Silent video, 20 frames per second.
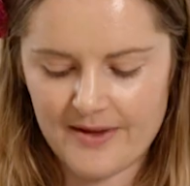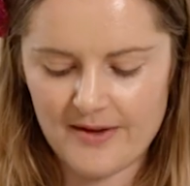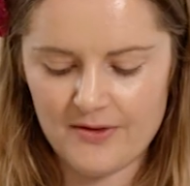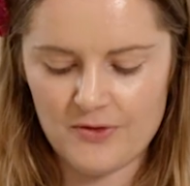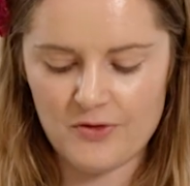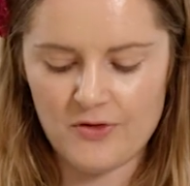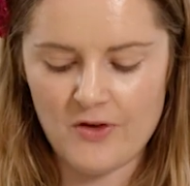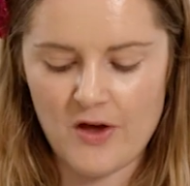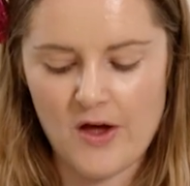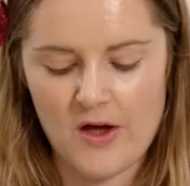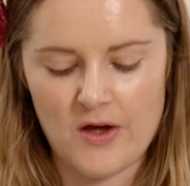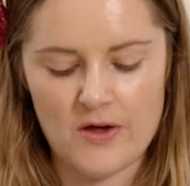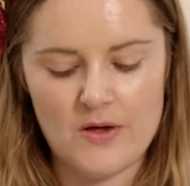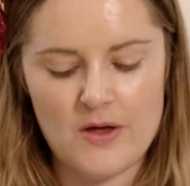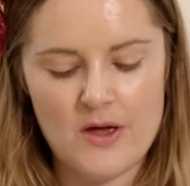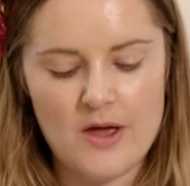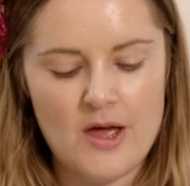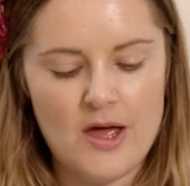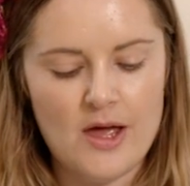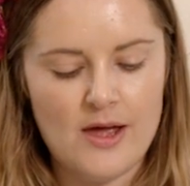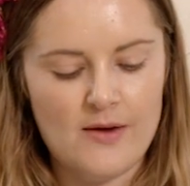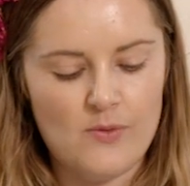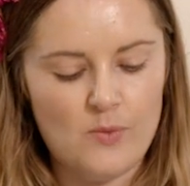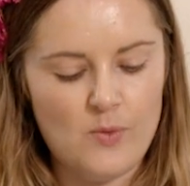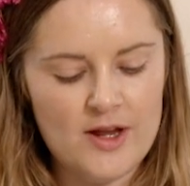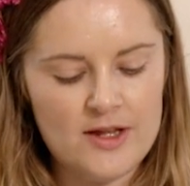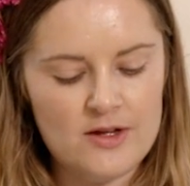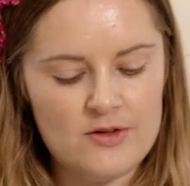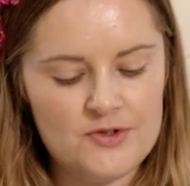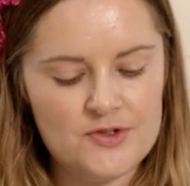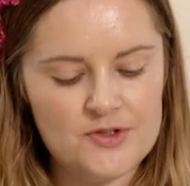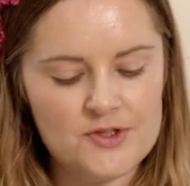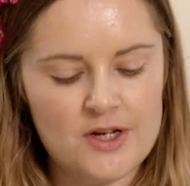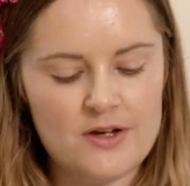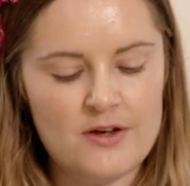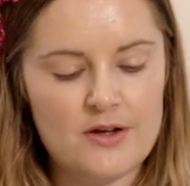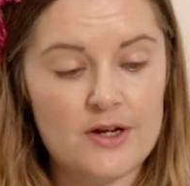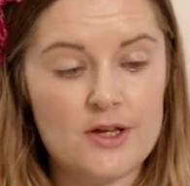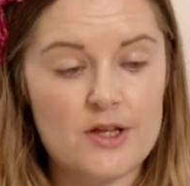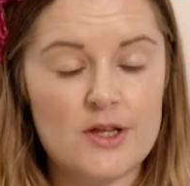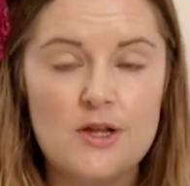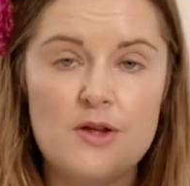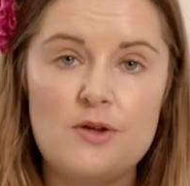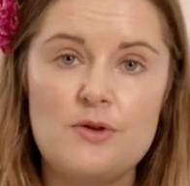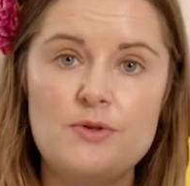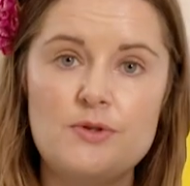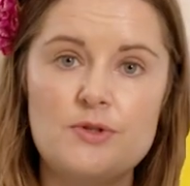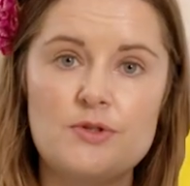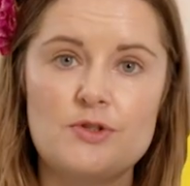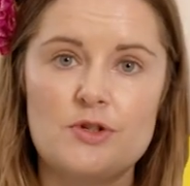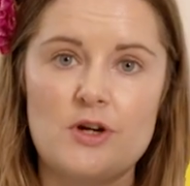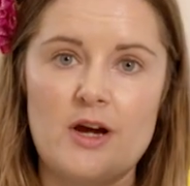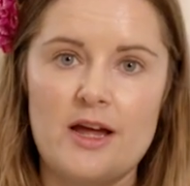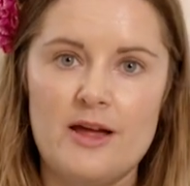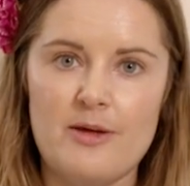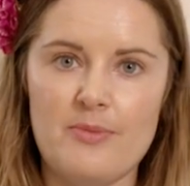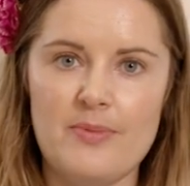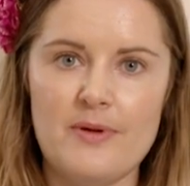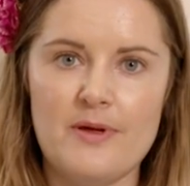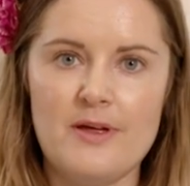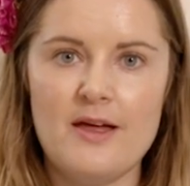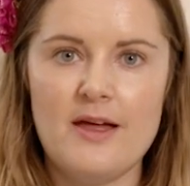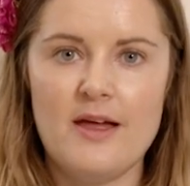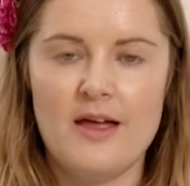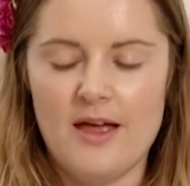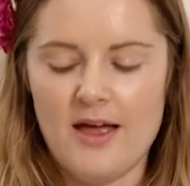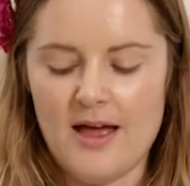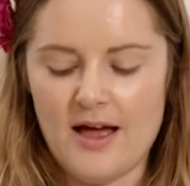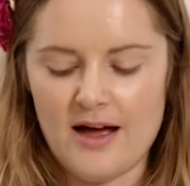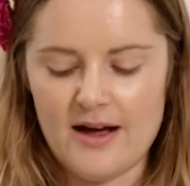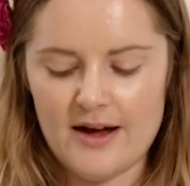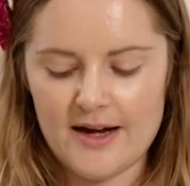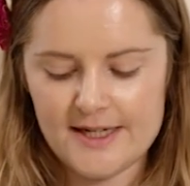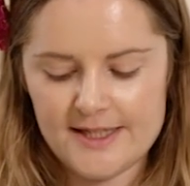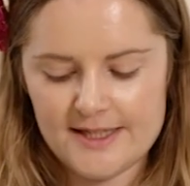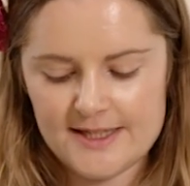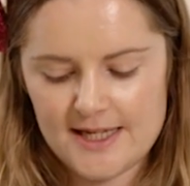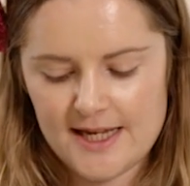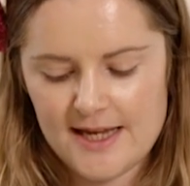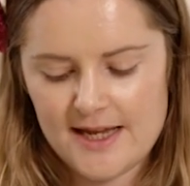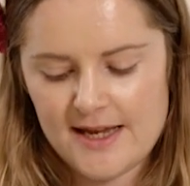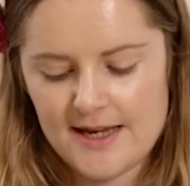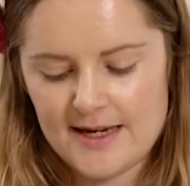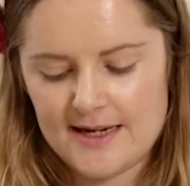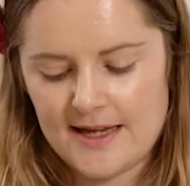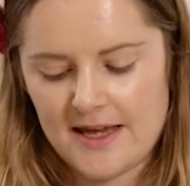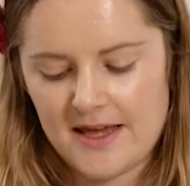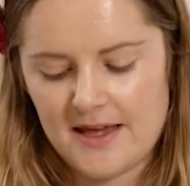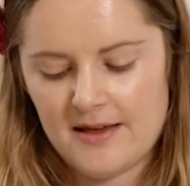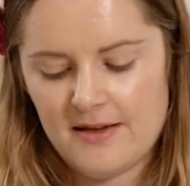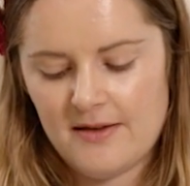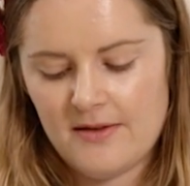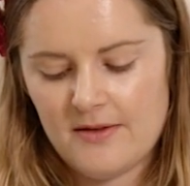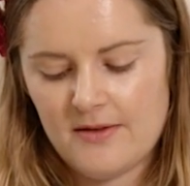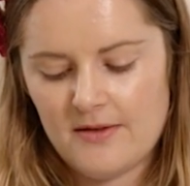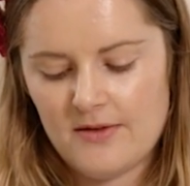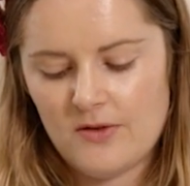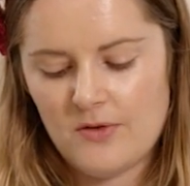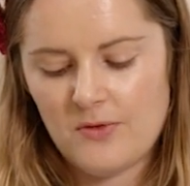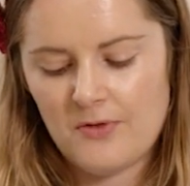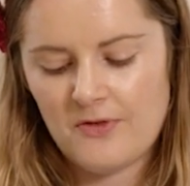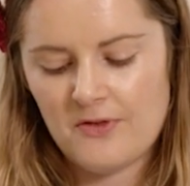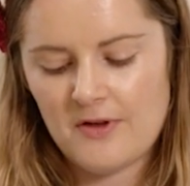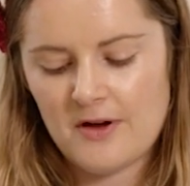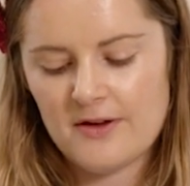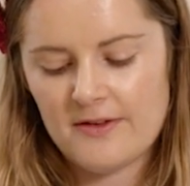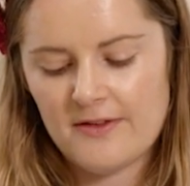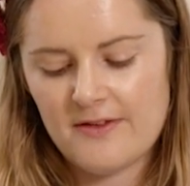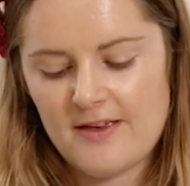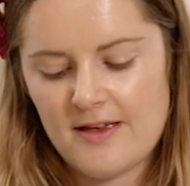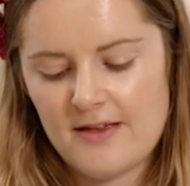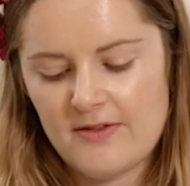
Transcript: So when you start a new strip, ideally you start it